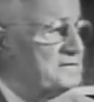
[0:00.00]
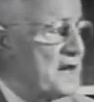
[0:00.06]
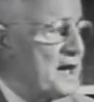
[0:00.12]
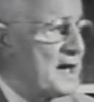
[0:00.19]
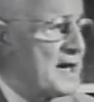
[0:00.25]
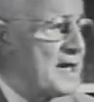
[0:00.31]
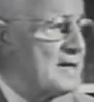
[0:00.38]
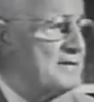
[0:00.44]

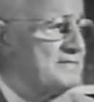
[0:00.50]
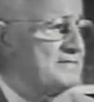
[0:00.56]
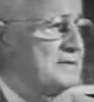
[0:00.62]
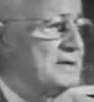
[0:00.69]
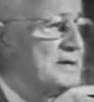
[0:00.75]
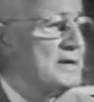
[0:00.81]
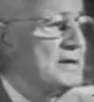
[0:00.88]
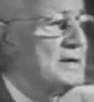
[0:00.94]

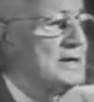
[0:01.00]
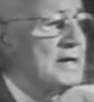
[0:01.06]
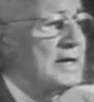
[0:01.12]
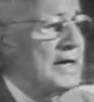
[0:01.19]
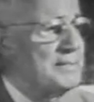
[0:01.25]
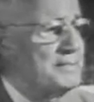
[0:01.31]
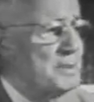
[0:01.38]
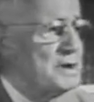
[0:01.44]

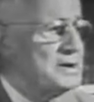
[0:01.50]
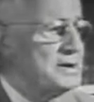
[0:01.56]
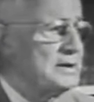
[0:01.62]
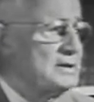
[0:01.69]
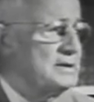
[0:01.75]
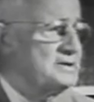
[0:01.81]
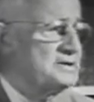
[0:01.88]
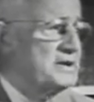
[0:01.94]
5, a
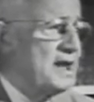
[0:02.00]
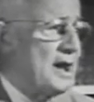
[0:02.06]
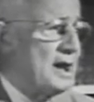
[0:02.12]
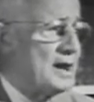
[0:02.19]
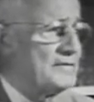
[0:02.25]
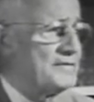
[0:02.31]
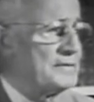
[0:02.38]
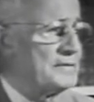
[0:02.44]
burning
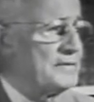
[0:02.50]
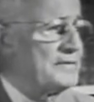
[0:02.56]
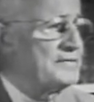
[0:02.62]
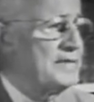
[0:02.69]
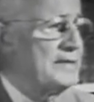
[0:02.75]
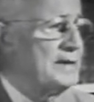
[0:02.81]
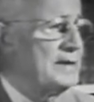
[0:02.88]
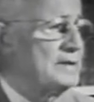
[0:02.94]
desire for the
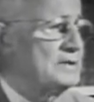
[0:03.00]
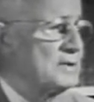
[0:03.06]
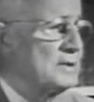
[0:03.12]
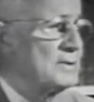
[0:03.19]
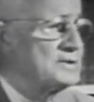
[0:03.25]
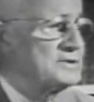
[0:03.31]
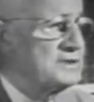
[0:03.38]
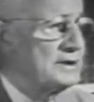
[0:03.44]
things
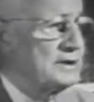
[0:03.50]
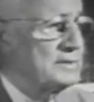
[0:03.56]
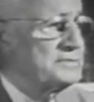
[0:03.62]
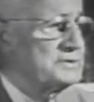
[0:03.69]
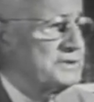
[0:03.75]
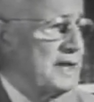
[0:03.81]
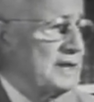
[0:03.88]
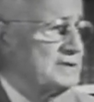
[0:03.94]
or
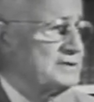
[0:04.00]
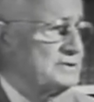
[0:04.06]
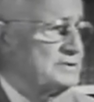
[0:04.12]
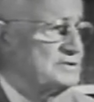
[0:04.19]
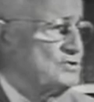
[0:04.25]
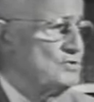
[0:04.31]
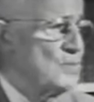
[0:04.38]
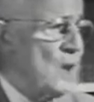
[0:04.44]

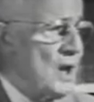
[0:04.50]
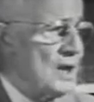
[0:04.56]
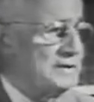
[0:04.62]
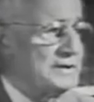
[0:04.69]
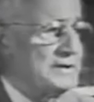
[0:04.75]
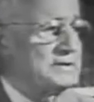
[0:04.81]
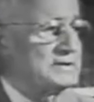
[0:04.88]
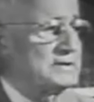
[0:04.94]
circumstances you
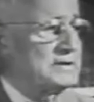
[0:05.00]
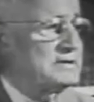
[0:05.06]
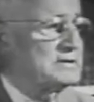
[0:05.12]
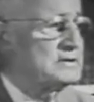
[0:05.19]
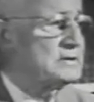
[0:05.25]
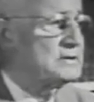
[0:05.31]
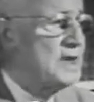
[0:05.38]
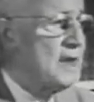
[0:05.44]
want is the
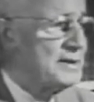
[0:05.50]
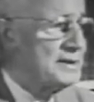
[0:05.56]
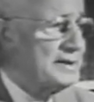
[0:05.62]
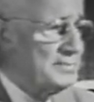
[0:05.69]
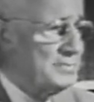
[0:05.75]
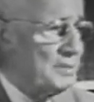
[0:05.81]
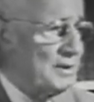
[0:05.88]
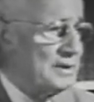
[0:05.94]

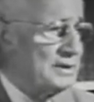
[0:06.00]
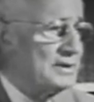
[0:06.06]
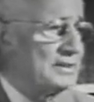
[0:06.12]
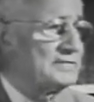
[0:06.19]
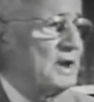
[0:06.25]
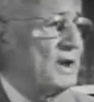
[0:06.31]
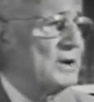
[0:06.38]
starting point of